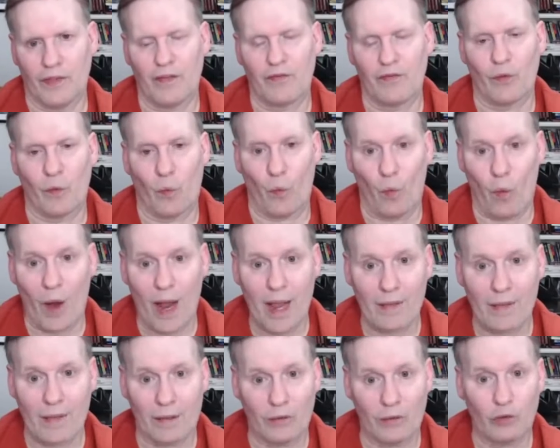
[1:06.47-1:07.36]
a different
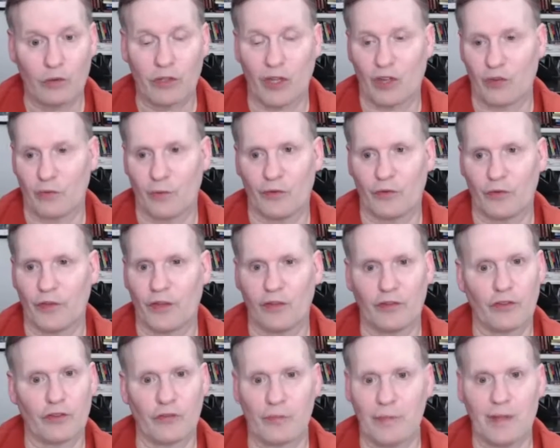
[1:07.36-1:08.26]
way than New Testament
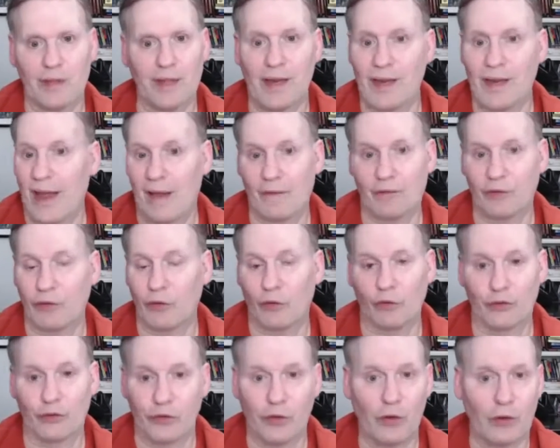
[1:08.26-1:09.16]
saints doesn't mean they didn't have
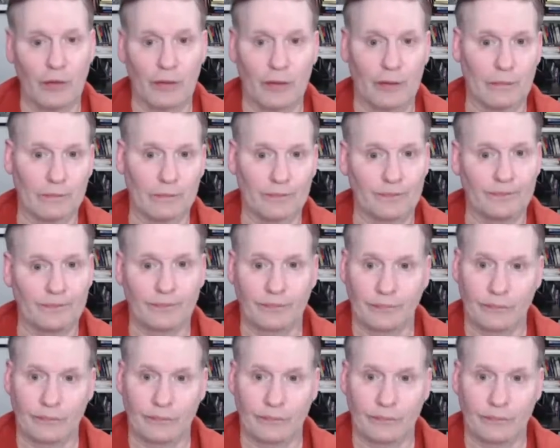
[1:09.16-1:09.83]
eternal security.